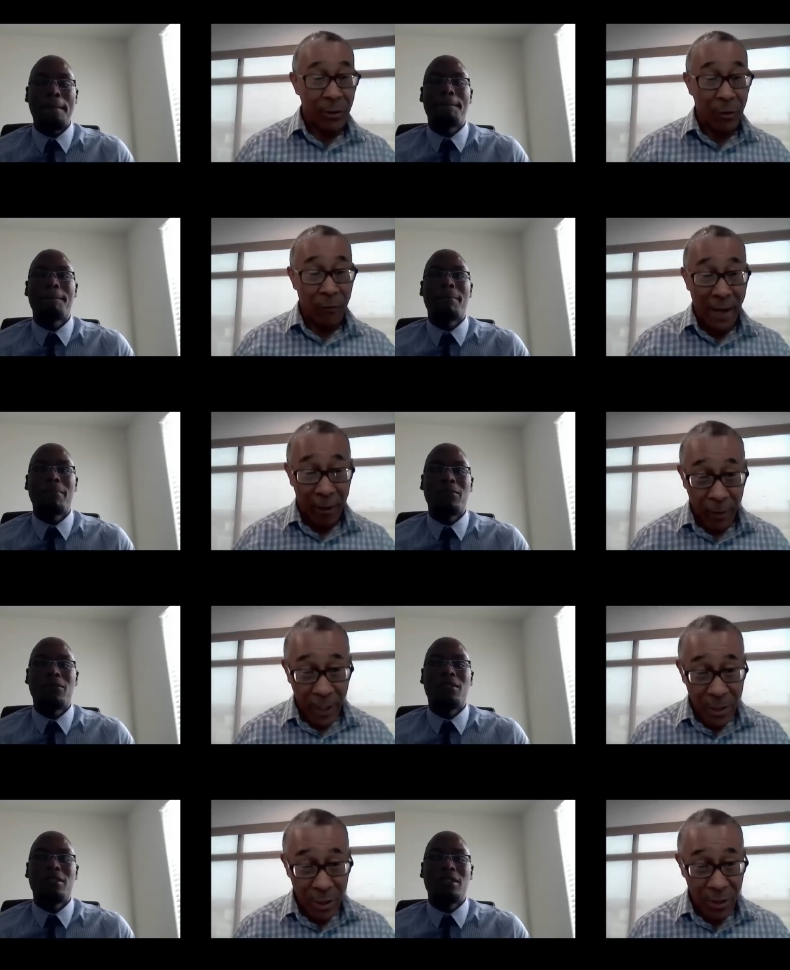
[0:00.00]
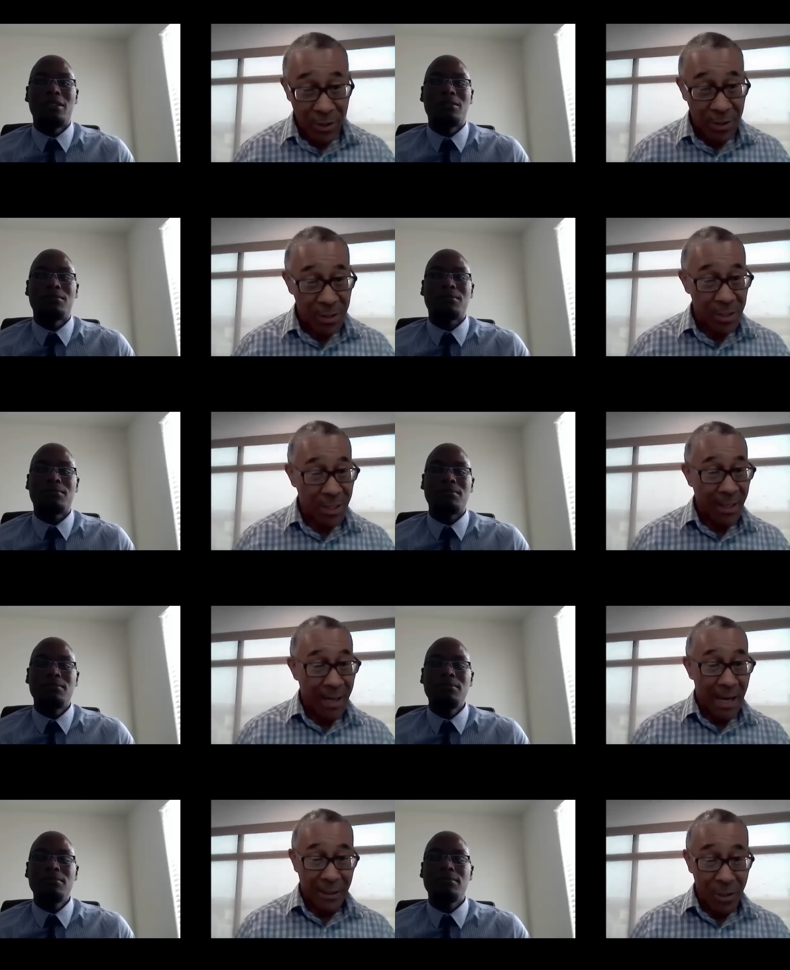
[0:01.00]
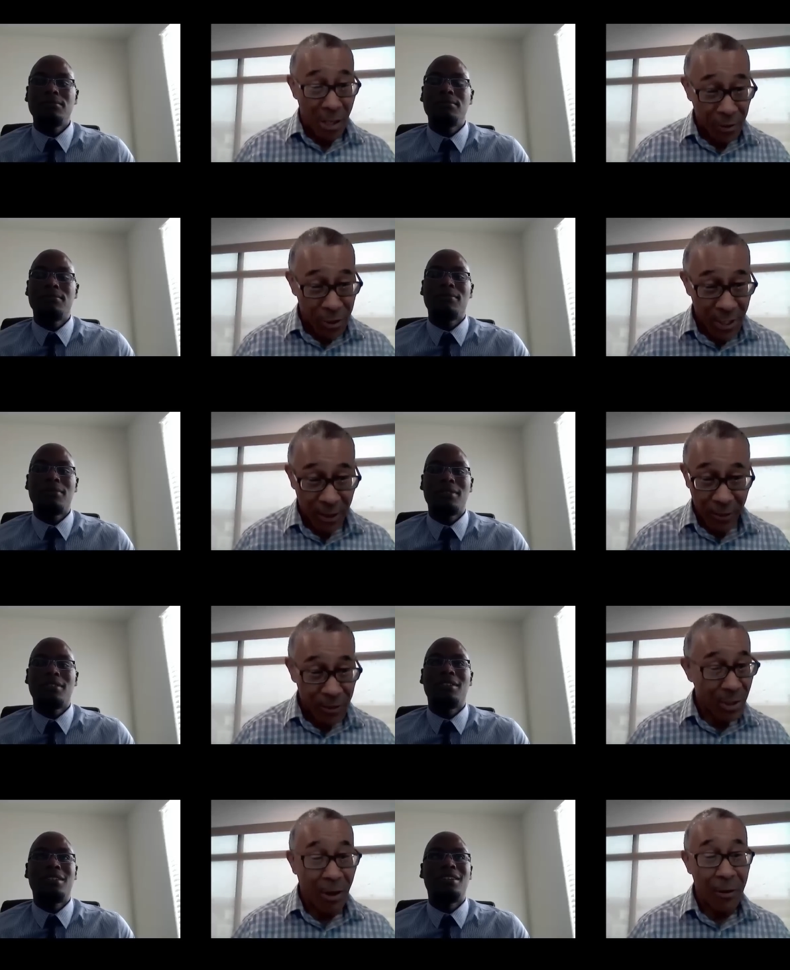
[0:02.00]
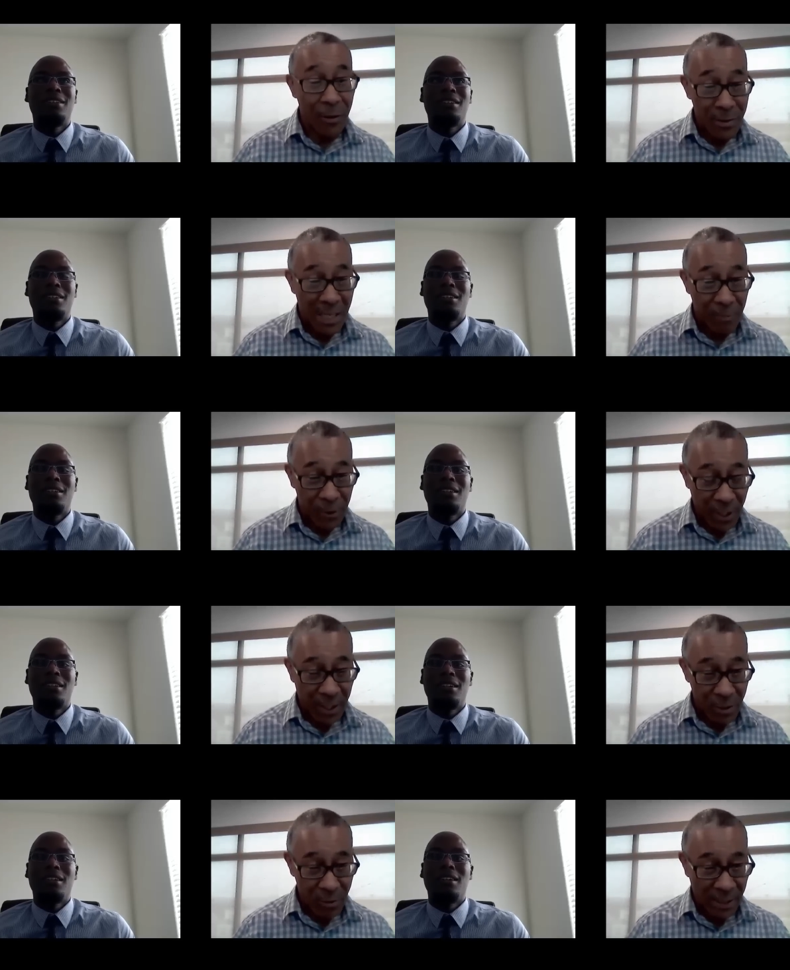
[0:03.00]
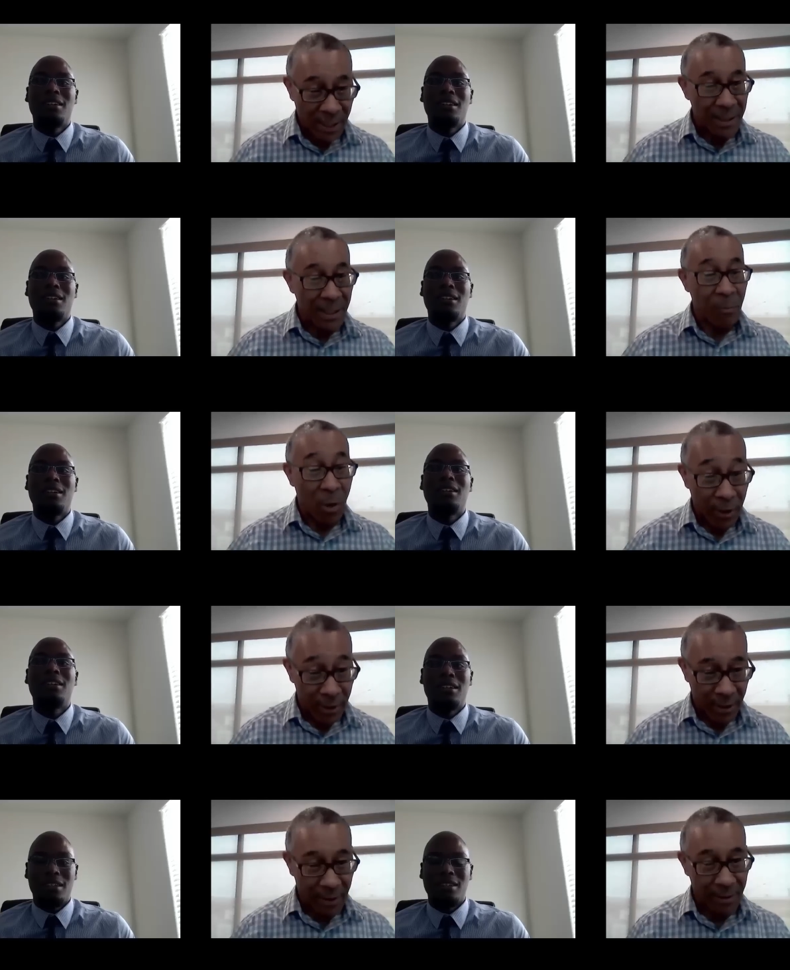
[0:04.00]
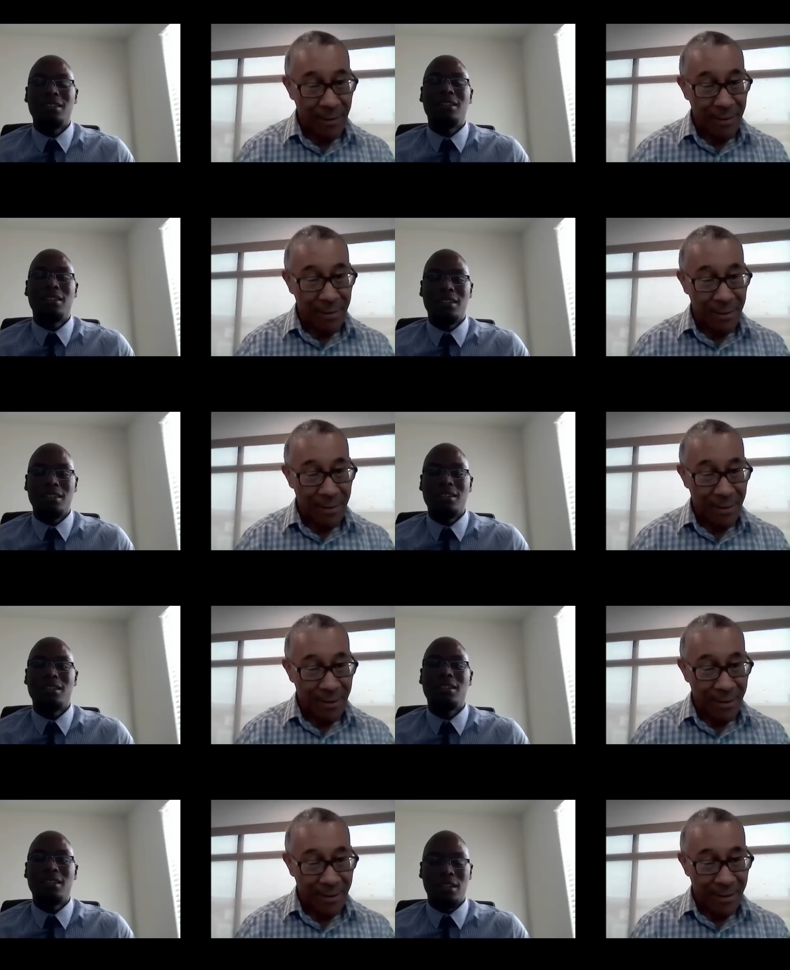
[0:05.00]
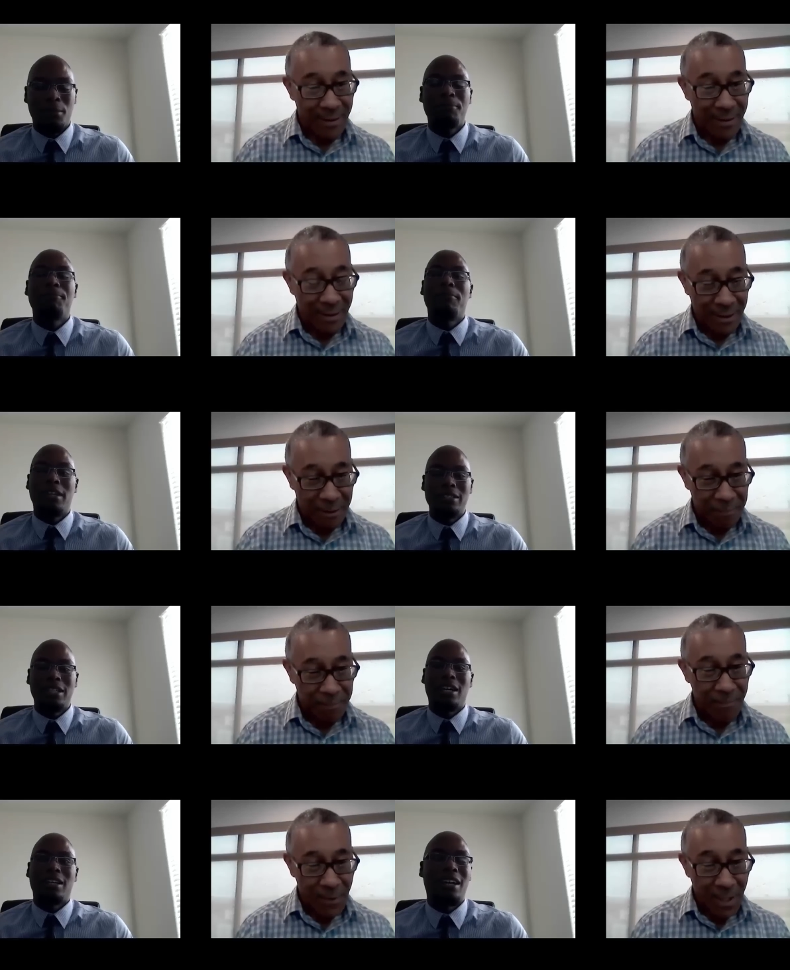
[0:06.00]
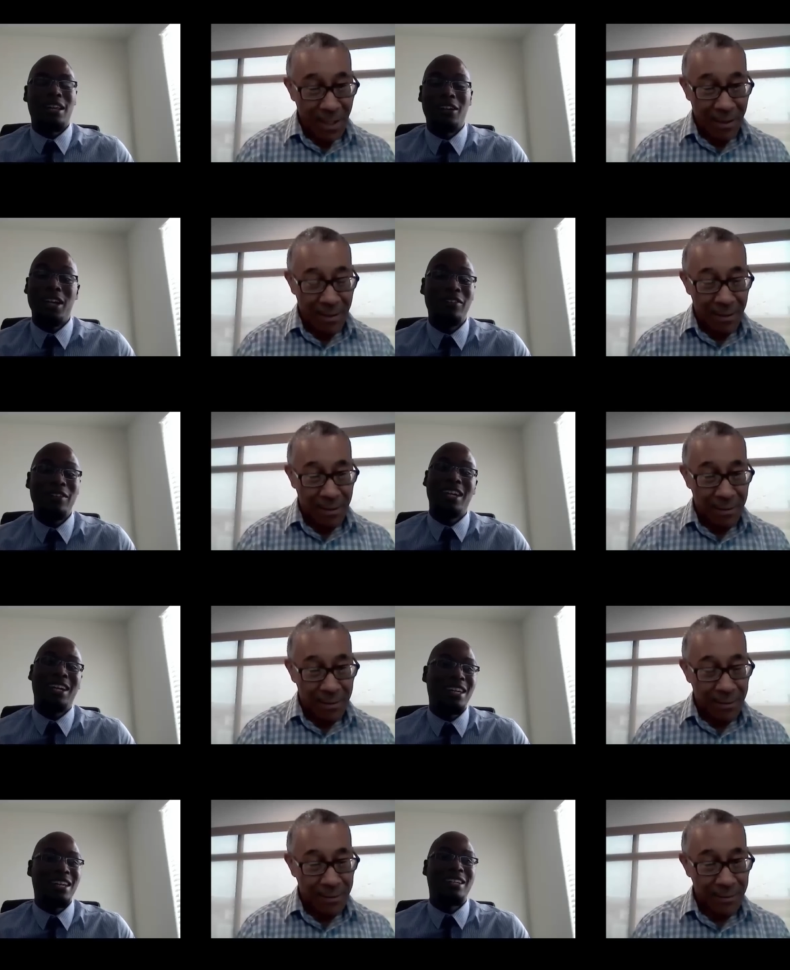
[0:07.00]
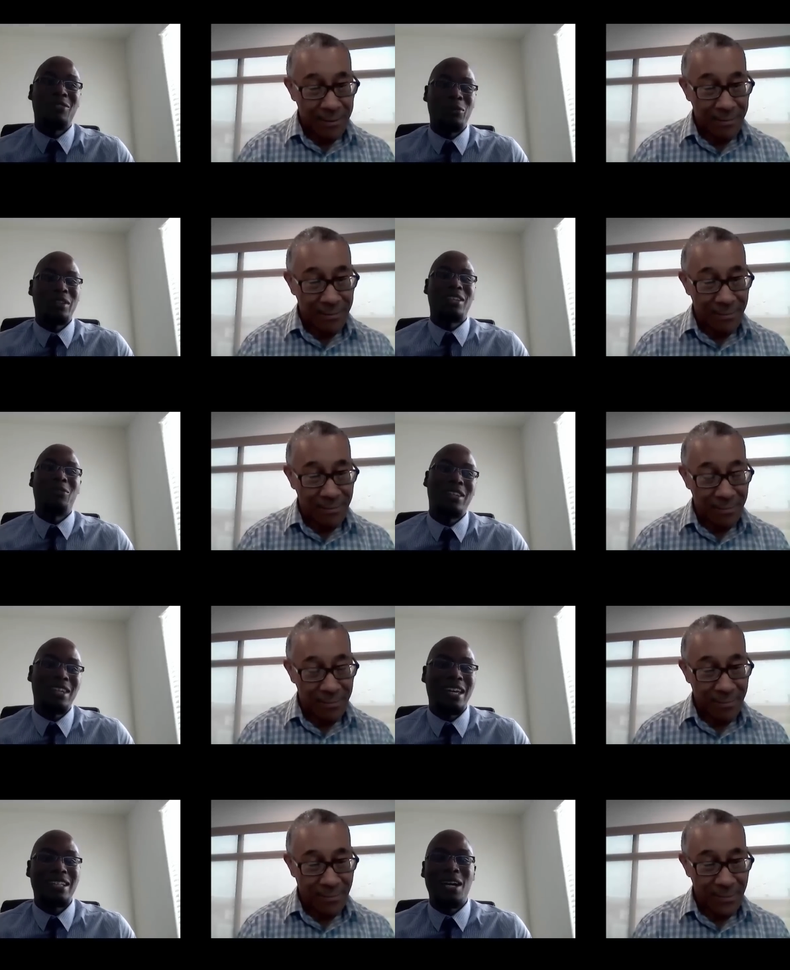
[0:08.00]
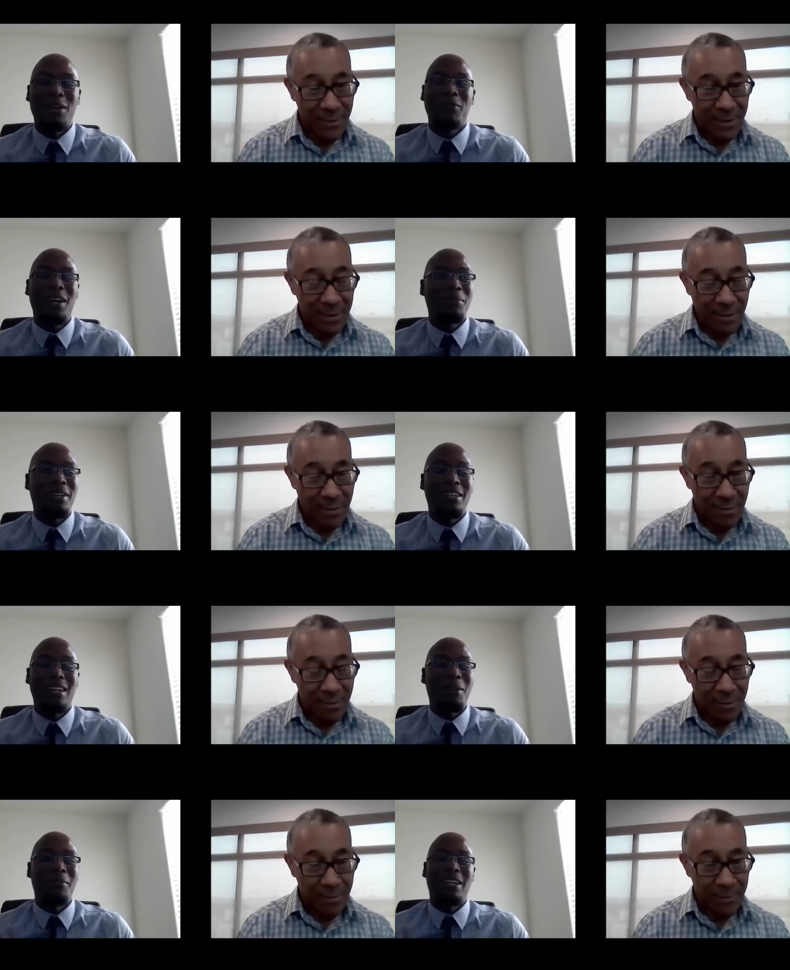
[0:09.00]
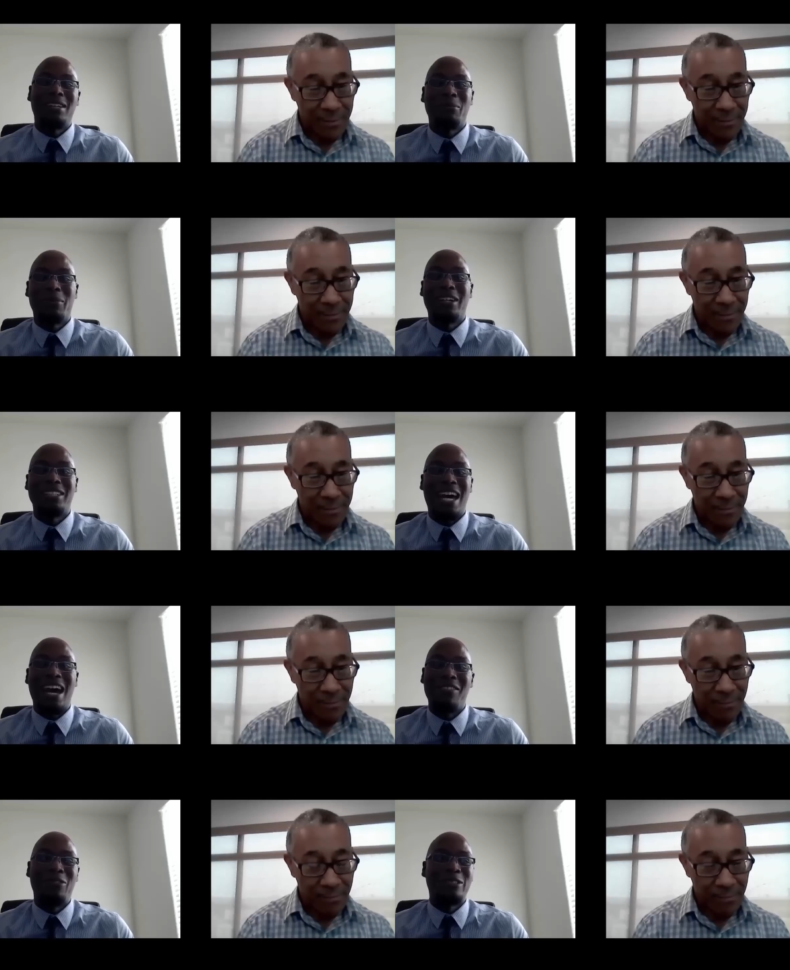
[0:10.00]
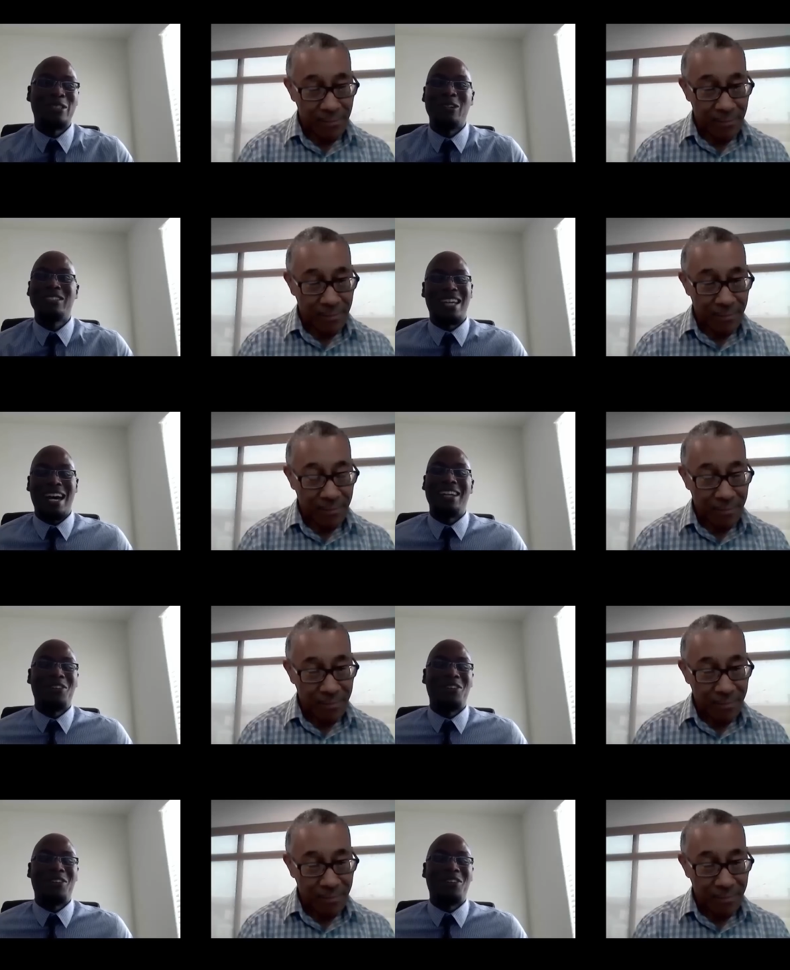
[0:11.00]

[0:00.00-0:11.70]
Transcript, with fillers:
Speaker 1: how to do evaluations, how to talk to sellers, all those type of things, right? And then marketing.
Speaker 2: Yep, exactly. I learned everything I needed with, within that time frame, and I mean, because I have the results, I know I